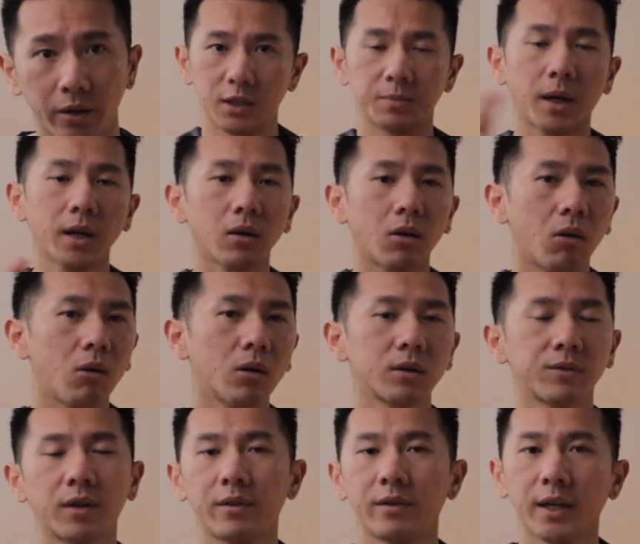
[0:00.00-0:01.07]
Despite all
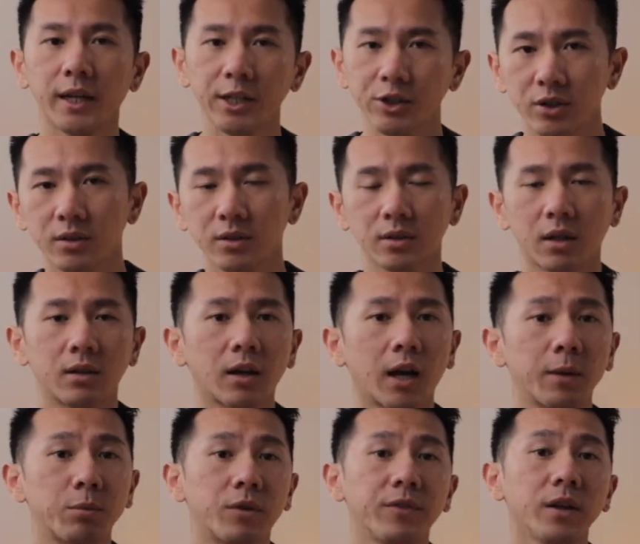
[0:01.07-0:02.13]
the variations and
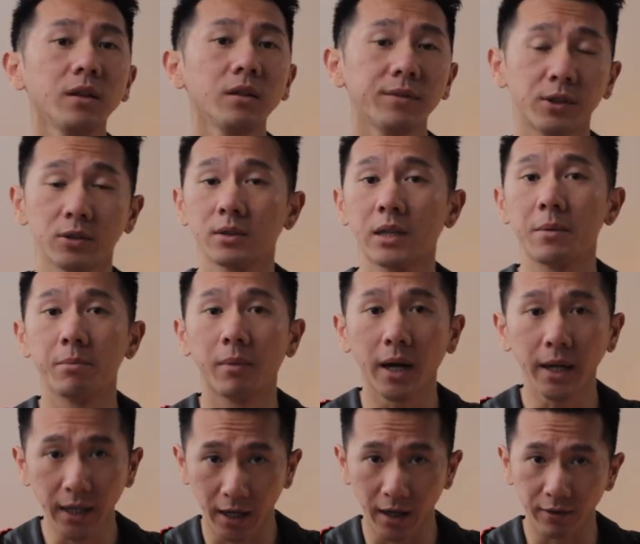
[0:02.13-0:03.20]
type of interviews they
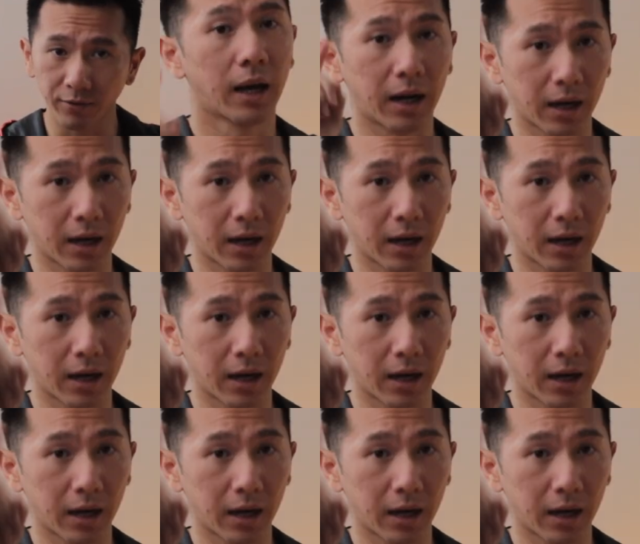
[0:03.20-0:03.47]
might have,